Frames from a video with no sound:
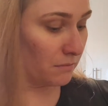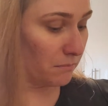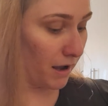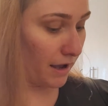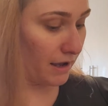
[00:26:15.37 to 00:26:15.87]

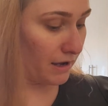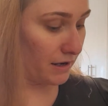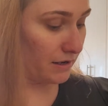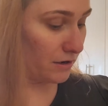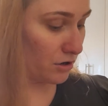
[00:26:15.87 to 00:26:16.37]

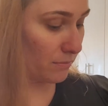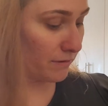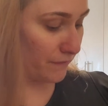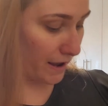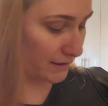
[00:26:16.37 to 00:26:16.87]
My
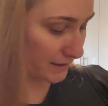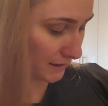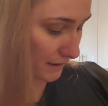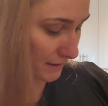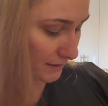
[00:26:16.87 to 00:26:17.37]
urban
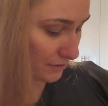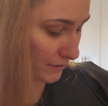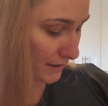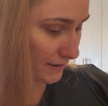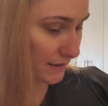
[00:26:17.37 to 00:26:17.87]
fantasy
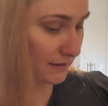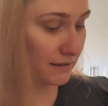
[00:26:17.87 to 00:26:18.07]
series